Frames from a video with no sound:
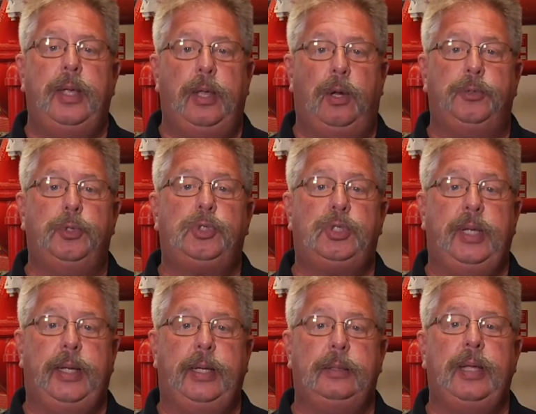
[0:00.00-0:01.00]
and
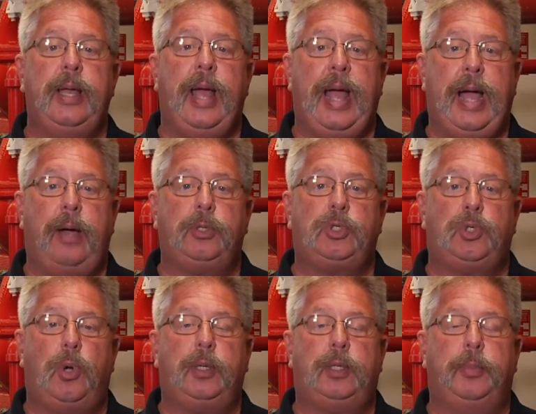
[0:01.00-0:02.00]
understand how to
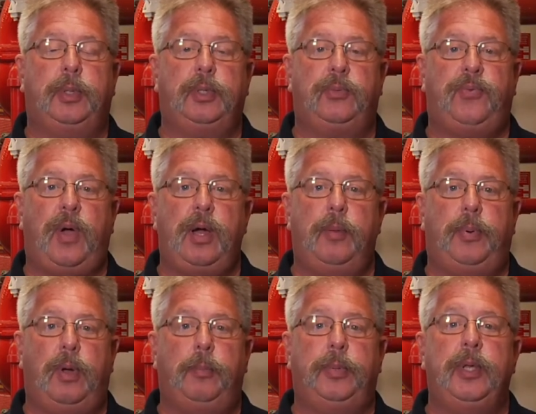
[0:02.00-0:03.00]
start the building fire
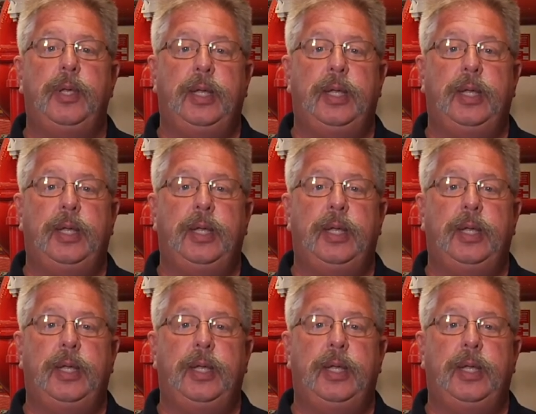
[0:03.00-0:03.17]
pump